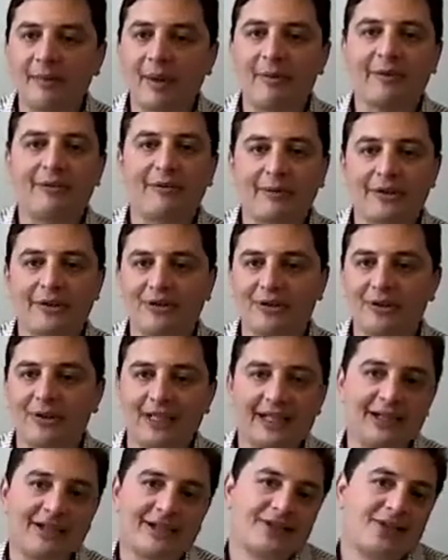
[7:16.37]
maybe from those early
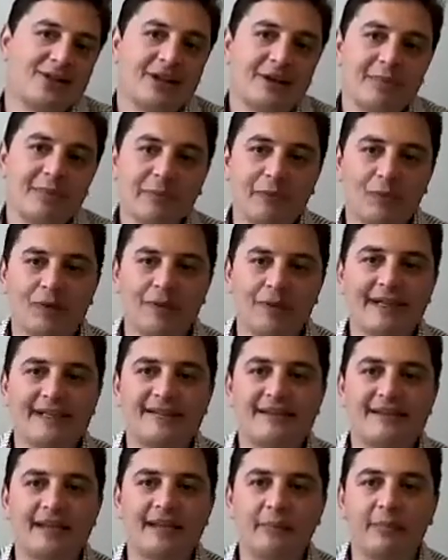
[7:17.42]
years, or it could be more
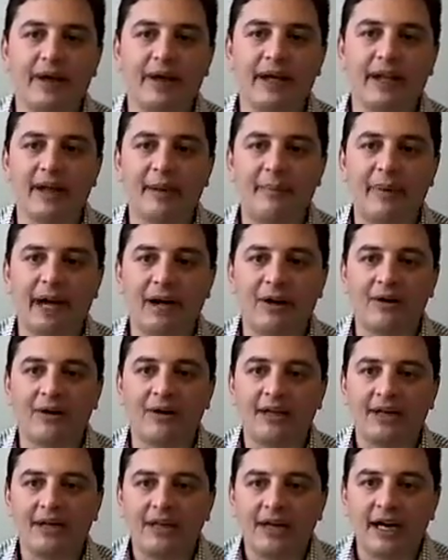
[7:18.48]
recent, but about